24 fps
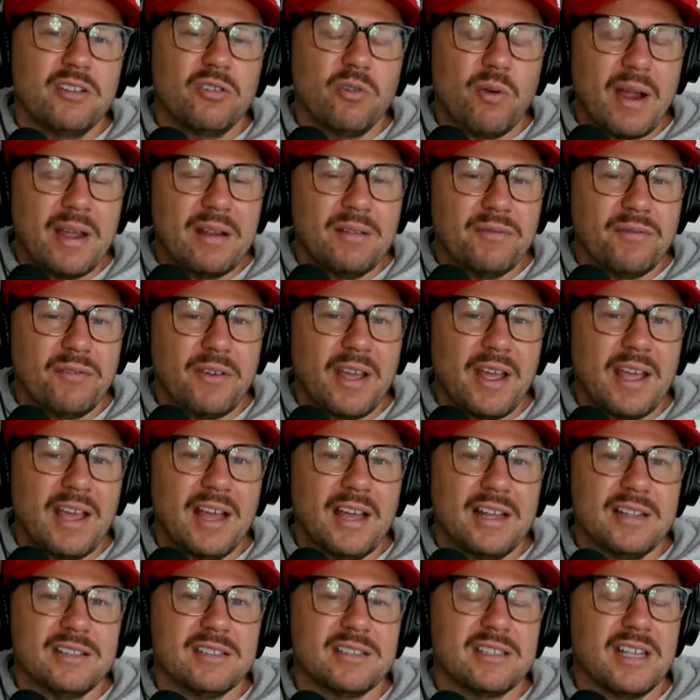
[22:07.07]
great
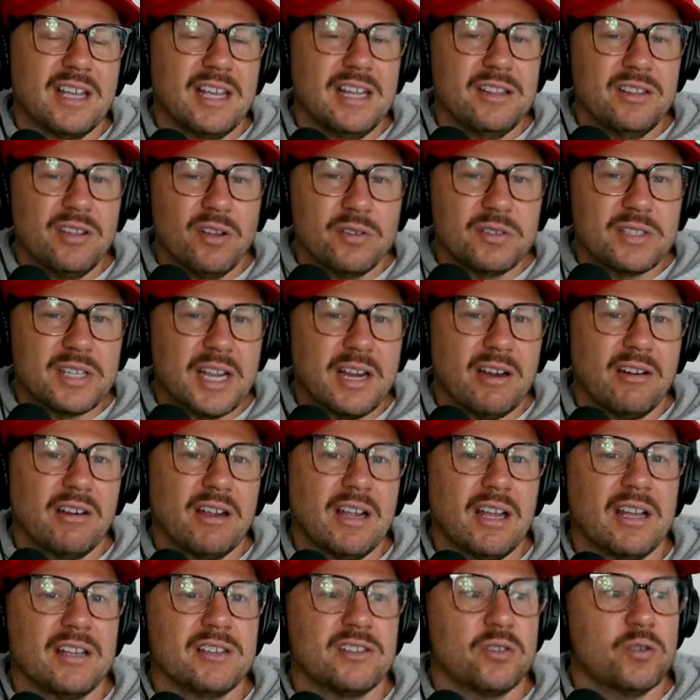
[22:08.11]
fans in those
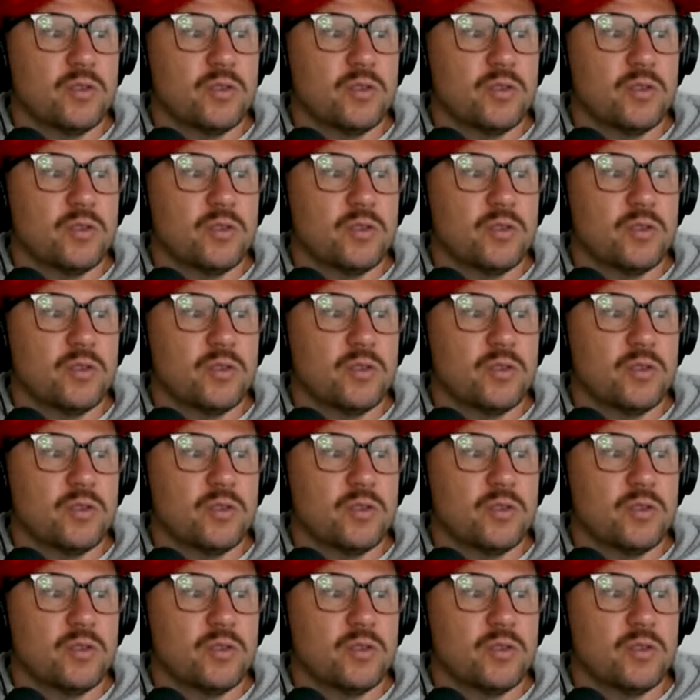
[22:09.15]
areas